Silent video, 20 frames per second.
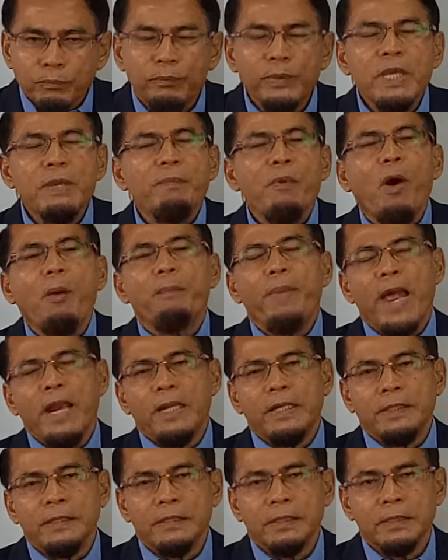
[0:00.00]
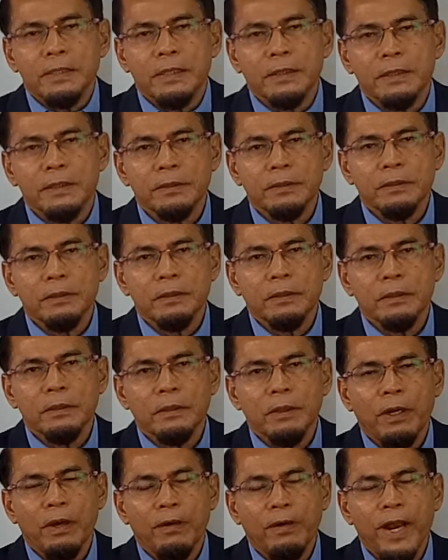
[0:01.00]
be more balanced.
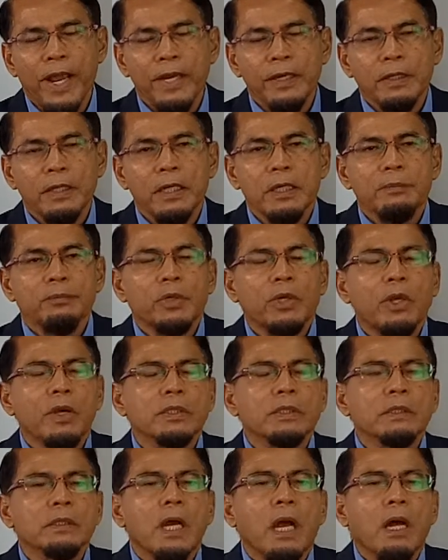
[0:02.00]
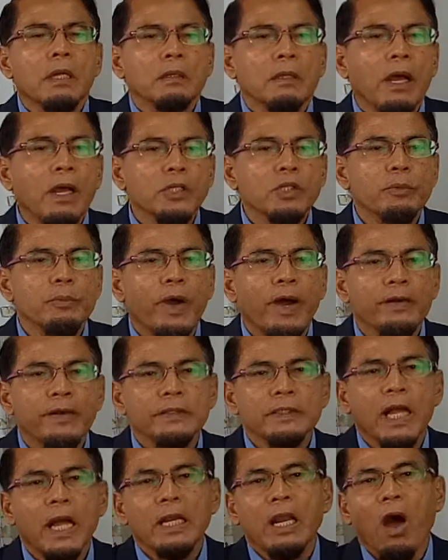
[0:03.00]
Alright? Because Allah
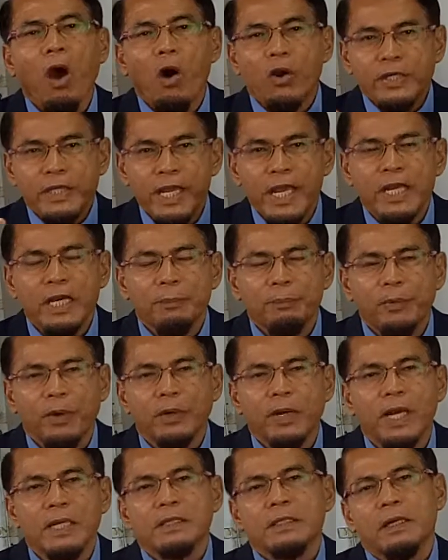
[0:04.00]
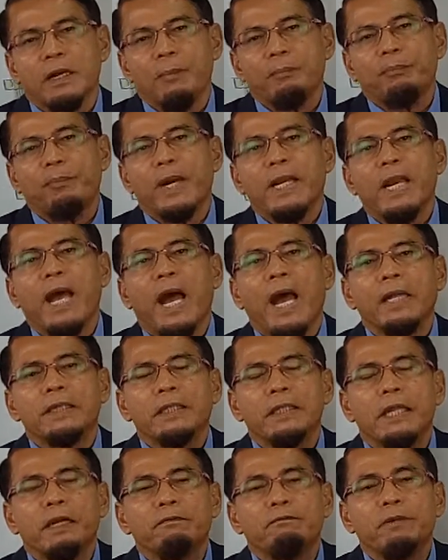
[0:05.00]
subhanahu wa ta'ala ordained upon us, Rabbana
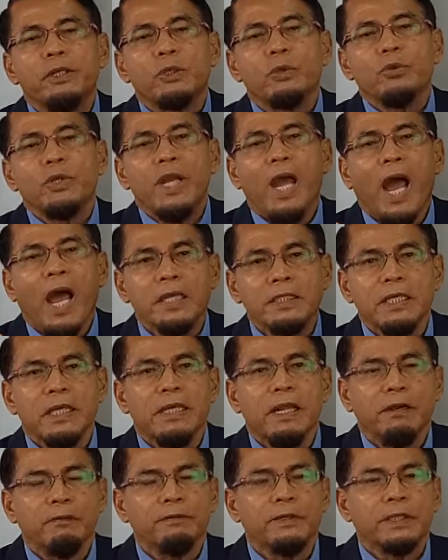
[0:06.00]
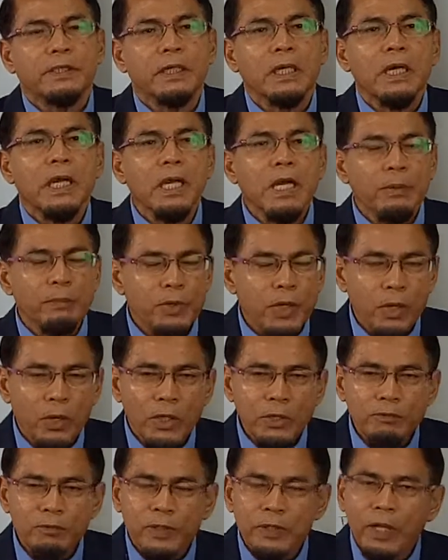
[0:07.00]
atina fid dunya hasanah first.
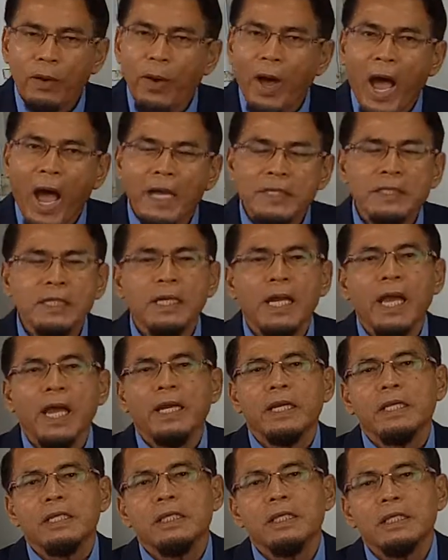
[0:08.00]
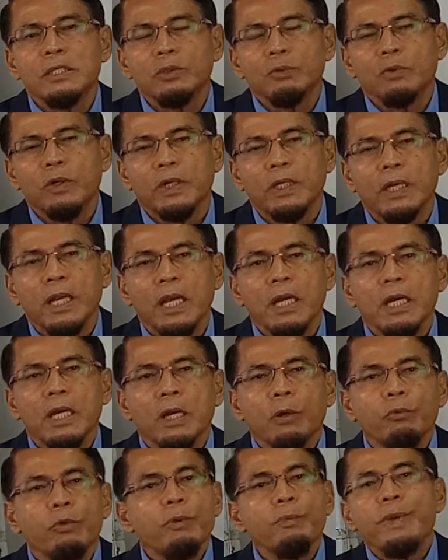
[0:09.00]
Because without a hasanah in this world,
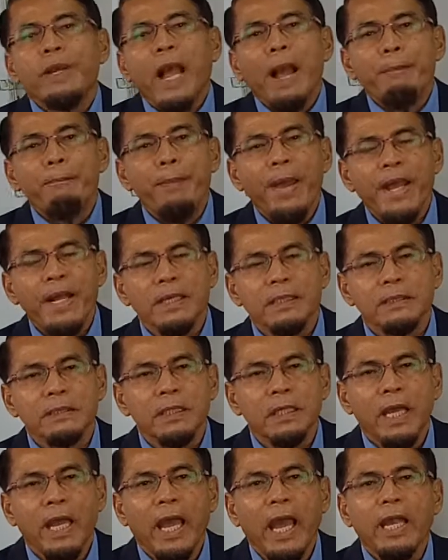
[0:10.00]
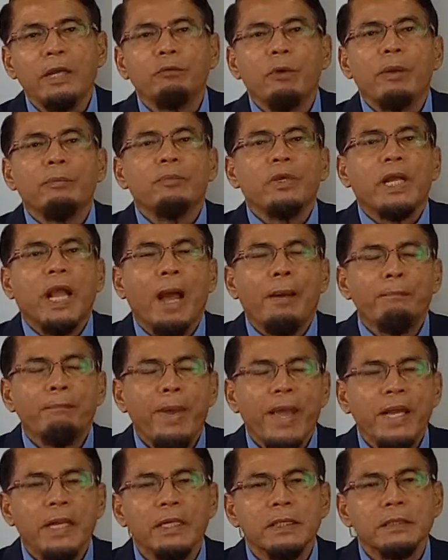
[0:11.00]
we become beggars. And when we become
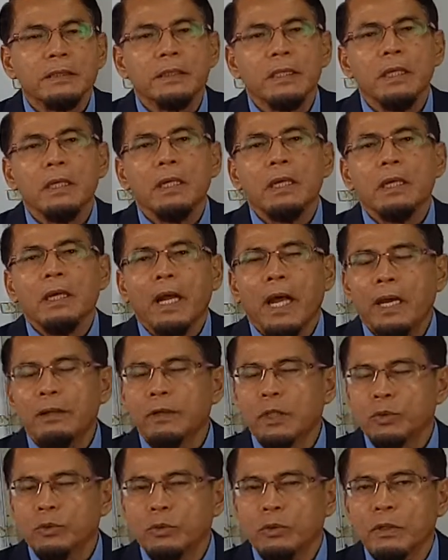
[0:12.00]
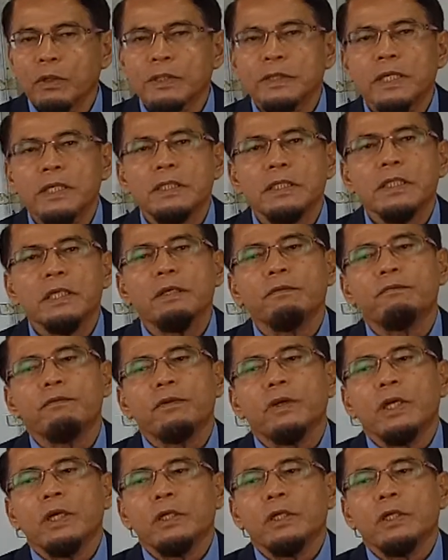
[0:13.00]
beggars, Rasulullah says, if